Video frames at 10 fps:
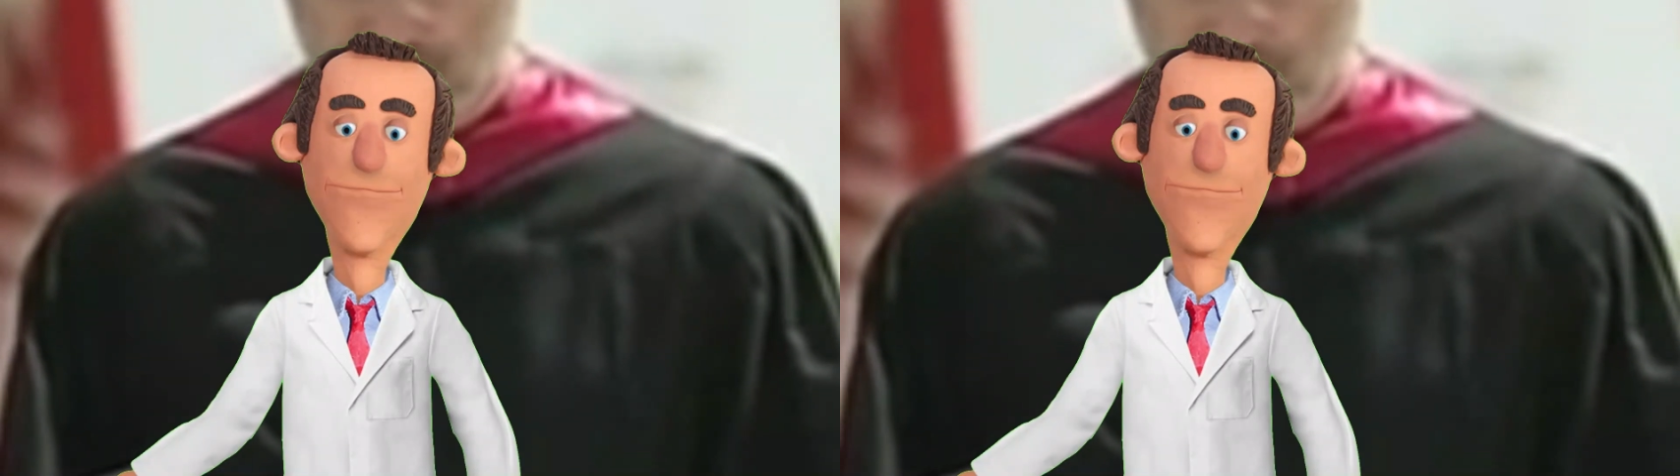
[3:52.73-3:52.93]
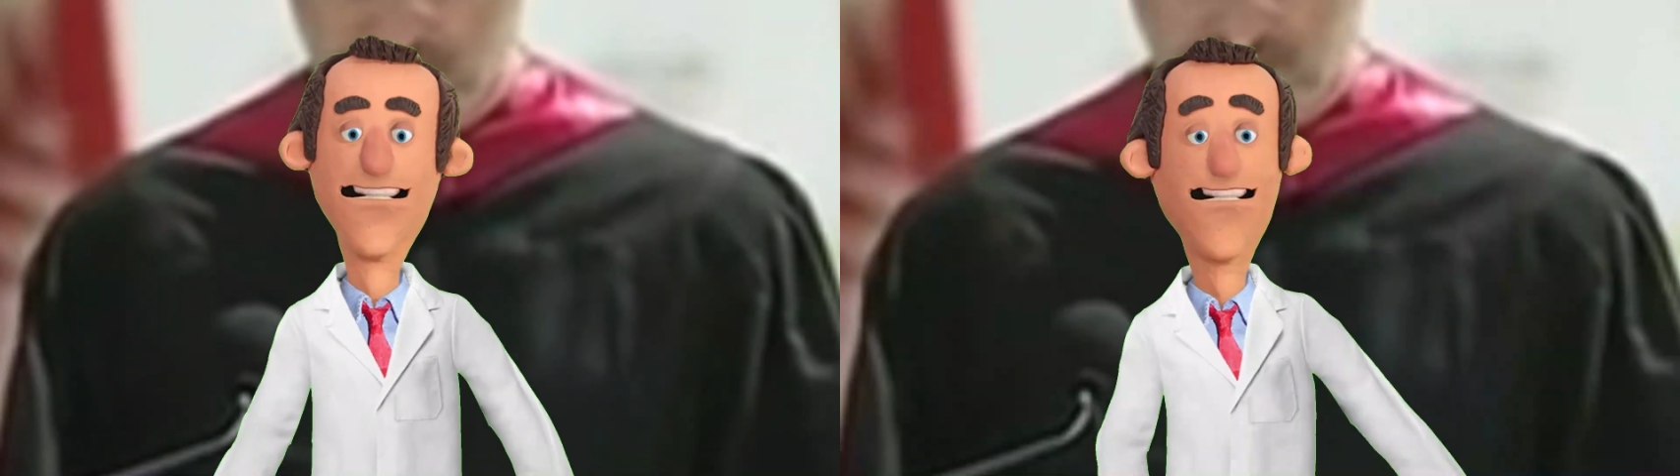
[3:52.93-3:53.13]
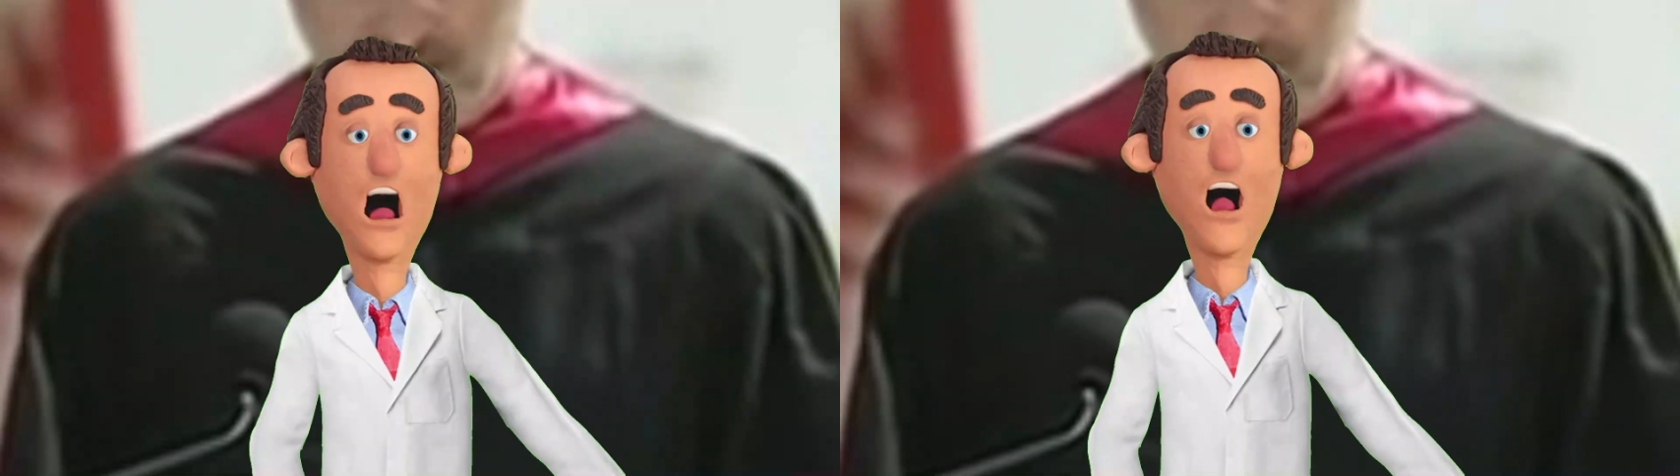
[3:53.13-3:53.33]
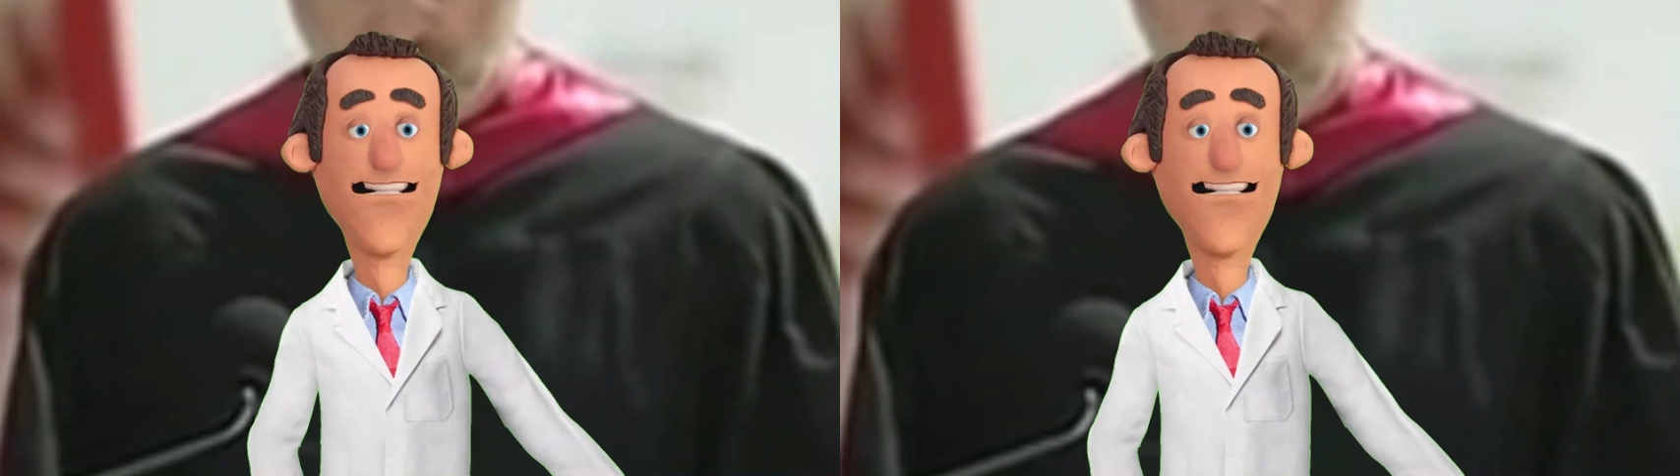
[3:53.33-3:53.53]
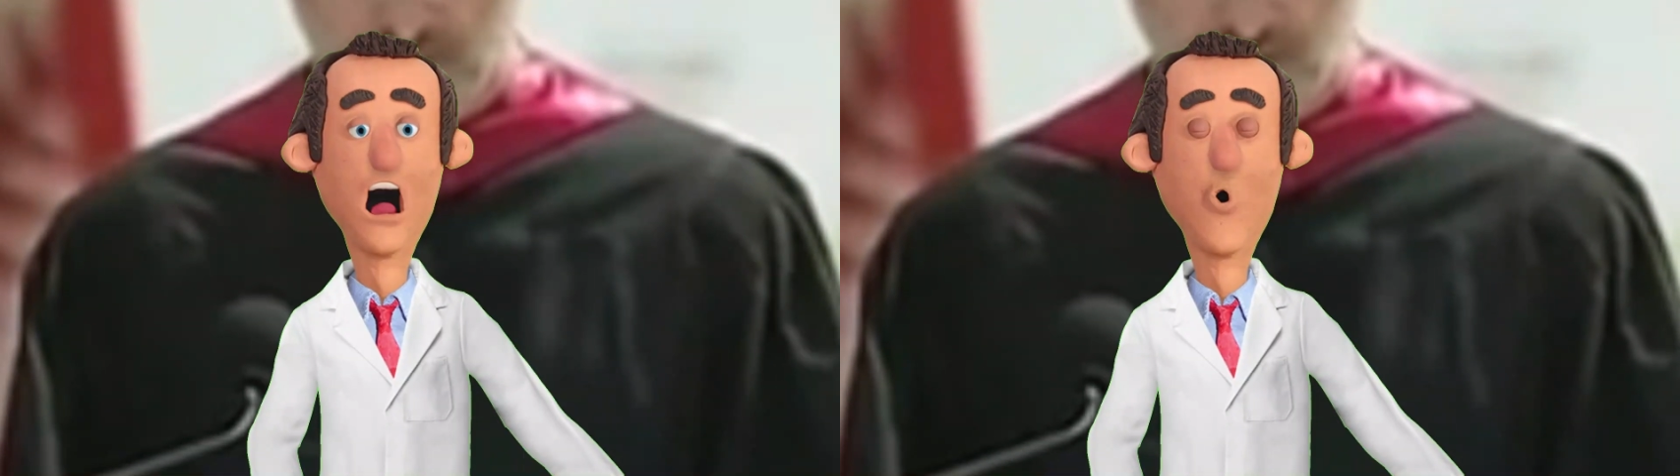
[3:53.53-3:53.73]
Of
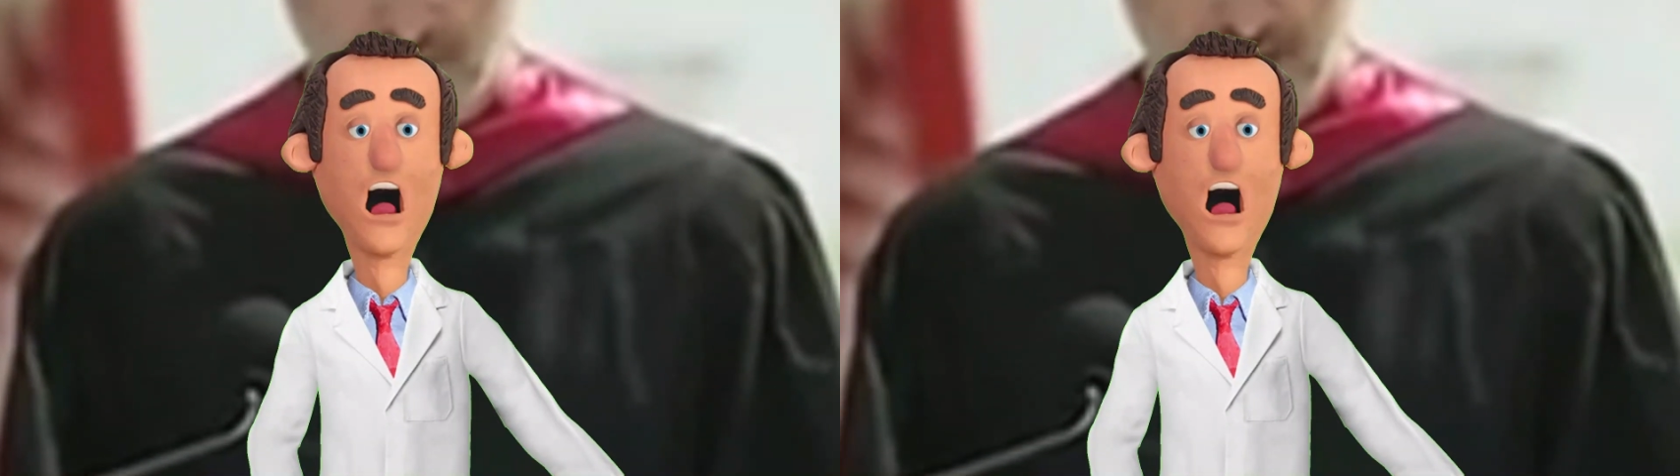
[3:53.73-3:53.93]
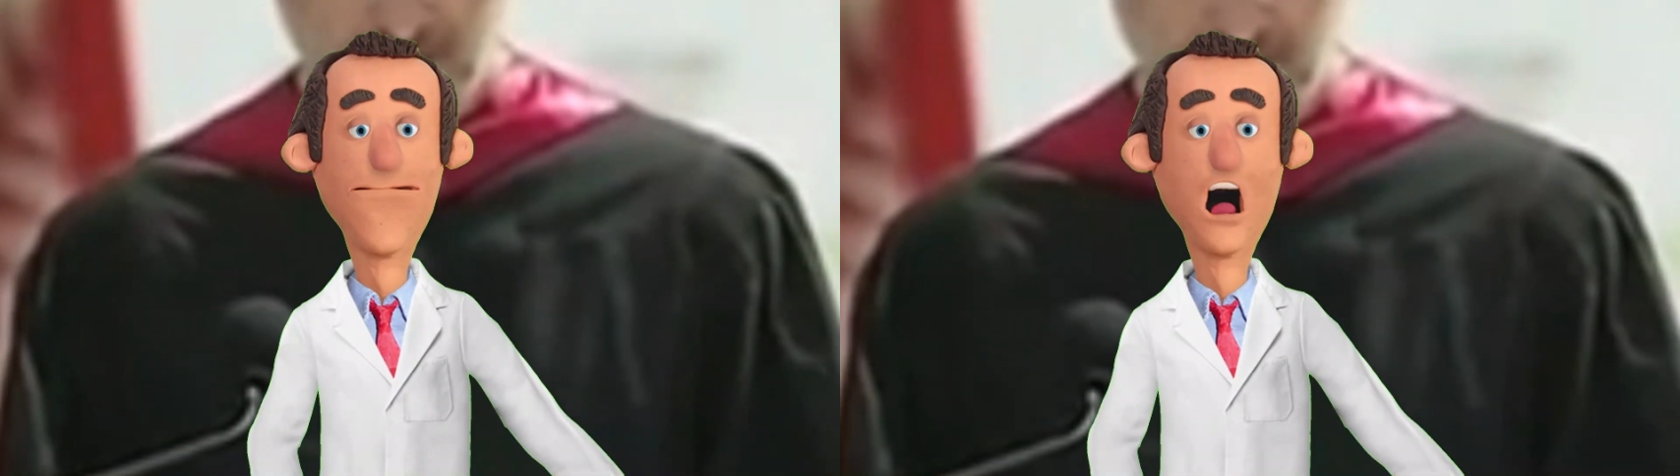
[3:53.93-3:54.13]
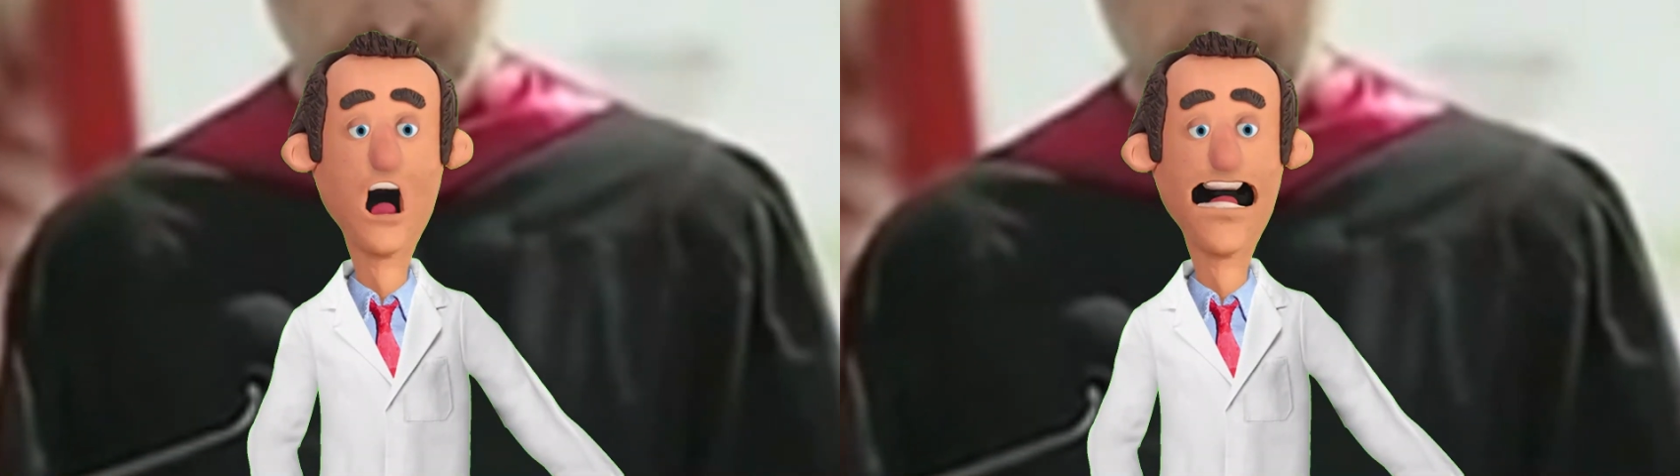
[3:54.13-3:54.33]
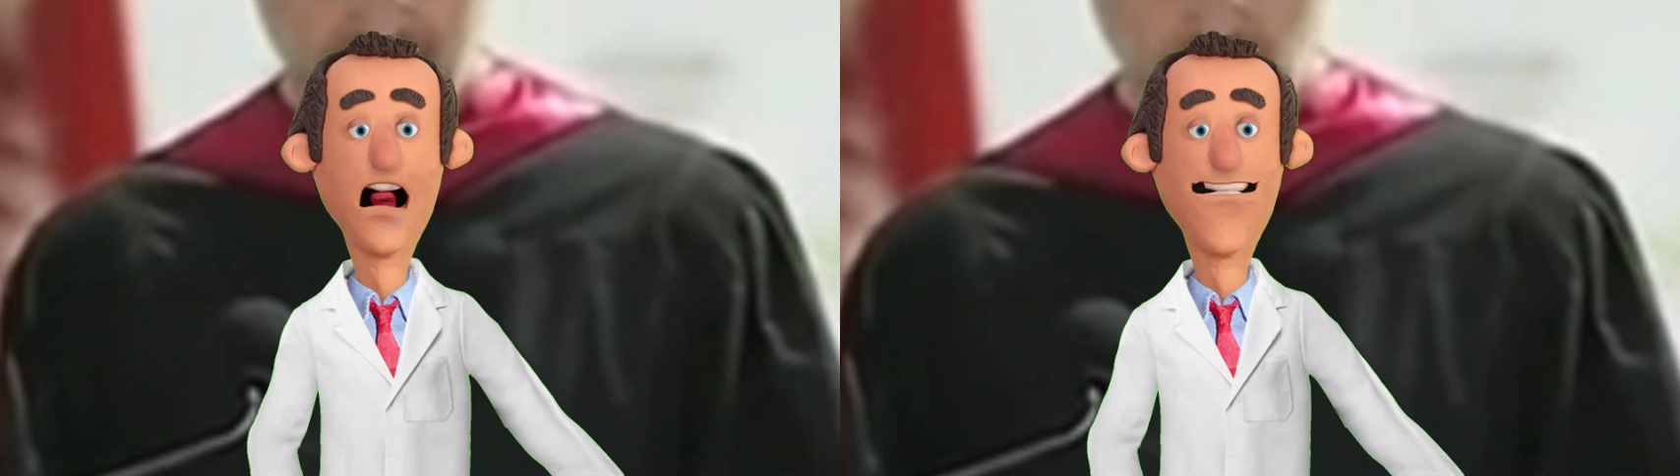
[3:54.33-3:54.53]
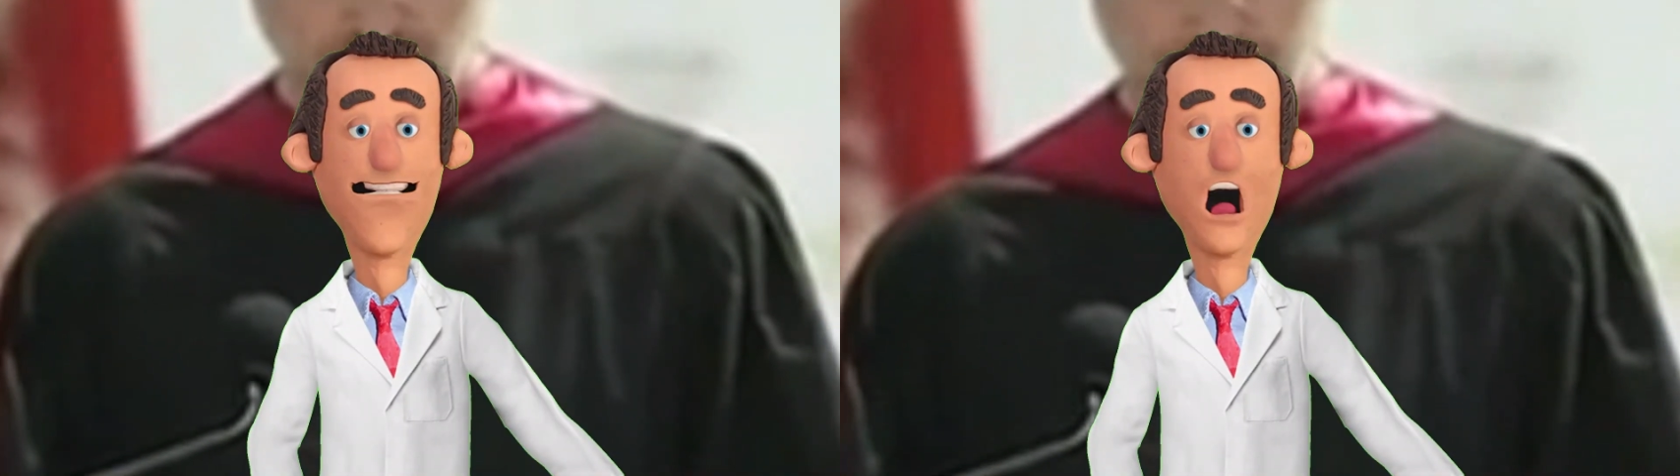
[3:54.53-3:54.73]
course, it was
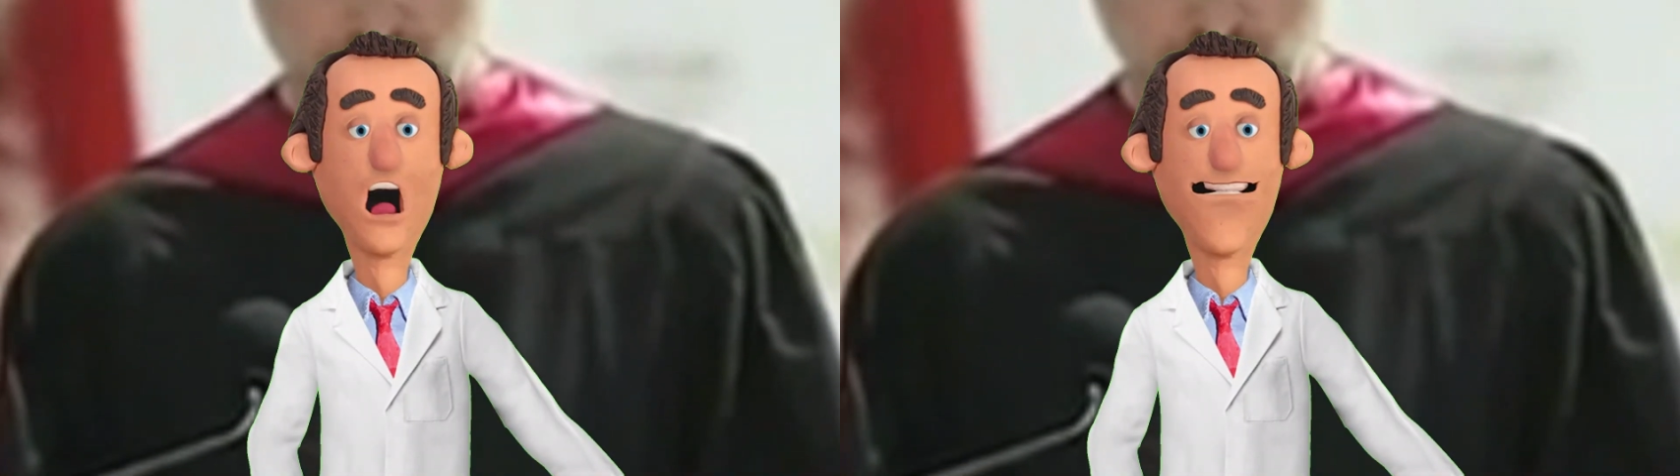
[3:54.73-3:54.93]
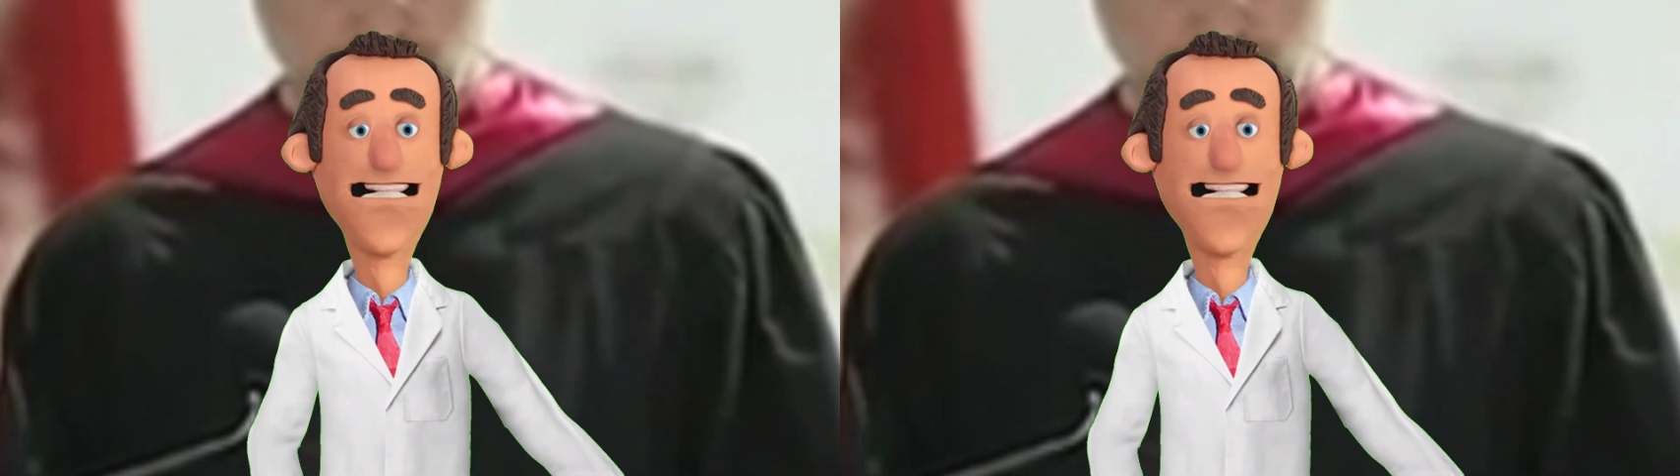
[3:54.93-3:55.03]
impossible to connect